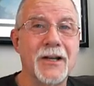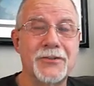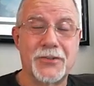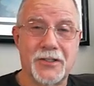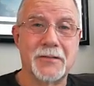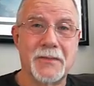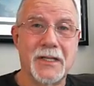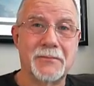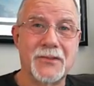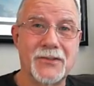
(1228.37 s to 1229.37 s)
realize you're
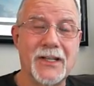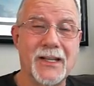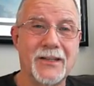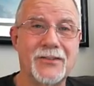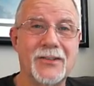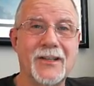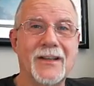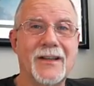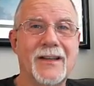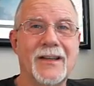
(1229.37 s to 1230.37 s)
gonna make
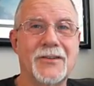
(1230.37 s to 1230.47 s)
mistakes.